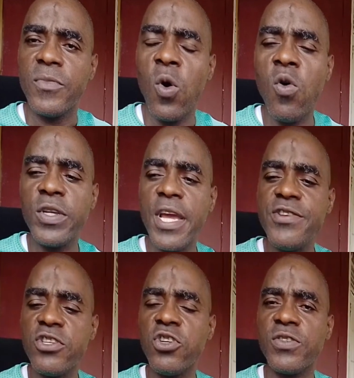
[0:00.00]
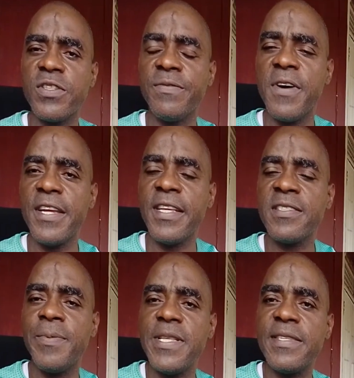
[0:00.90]
How can you justify it? I
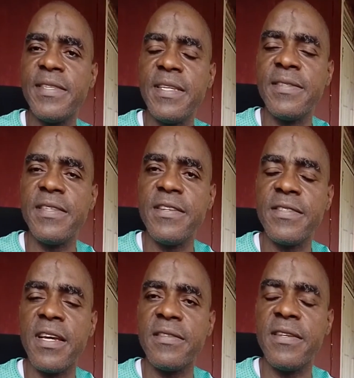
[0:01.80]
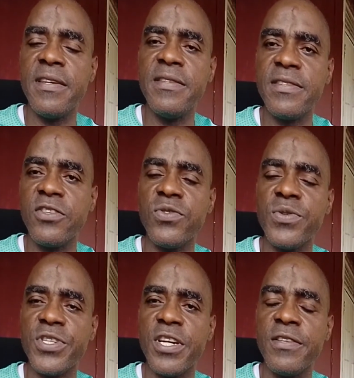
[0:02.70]
spent 6 years at the
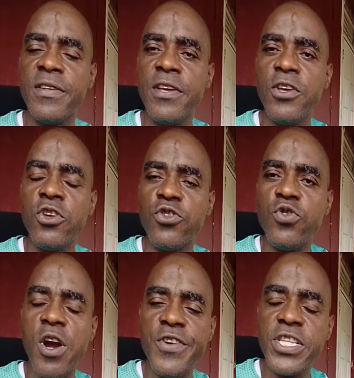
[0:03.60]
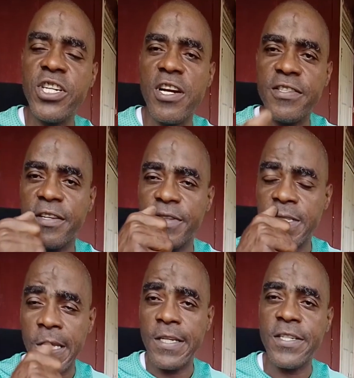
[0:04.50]
institution, you are in charge of
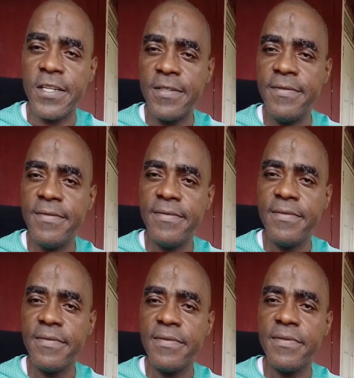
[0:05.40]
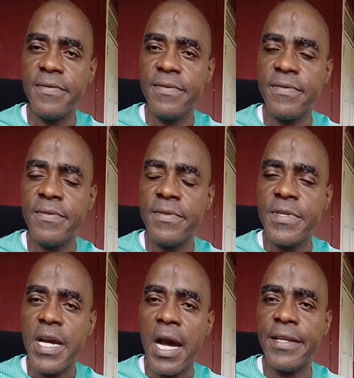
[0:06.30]
the section,
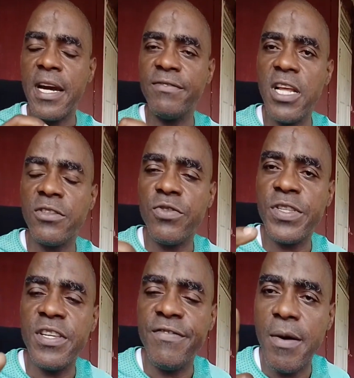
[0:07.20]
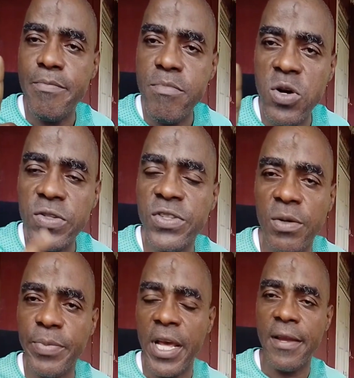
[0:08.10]
and they have not received a month's
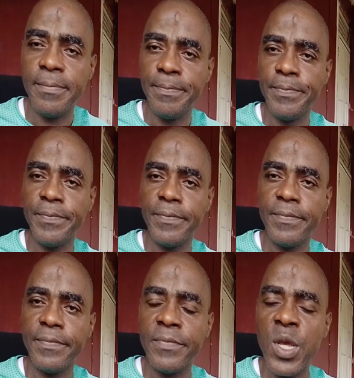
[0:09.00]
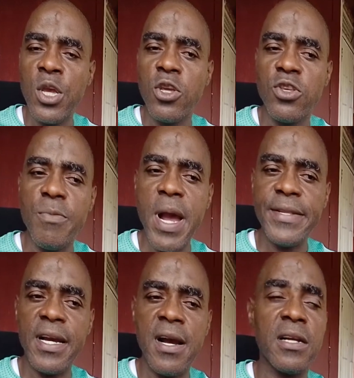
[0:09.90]
supply. You
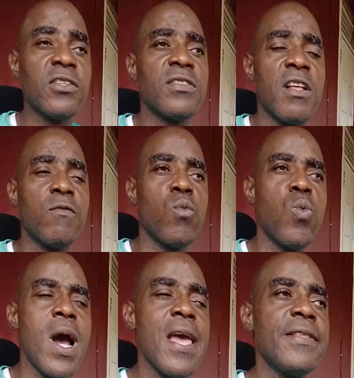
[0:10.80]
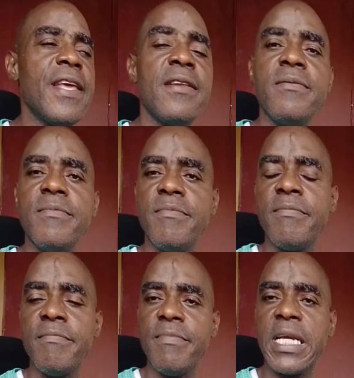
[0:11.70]
might ask yourself, why then
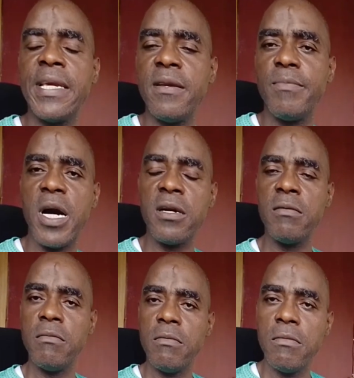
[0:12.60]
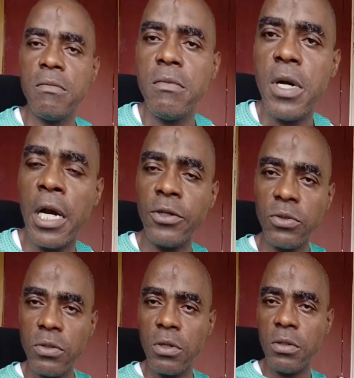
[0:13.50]
me kick back and
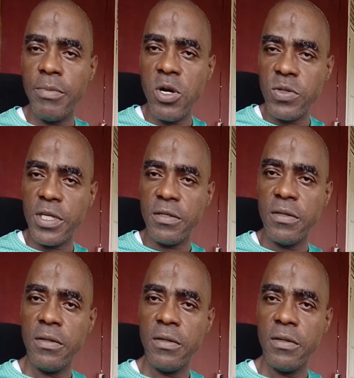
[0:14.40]
not do nothing about it?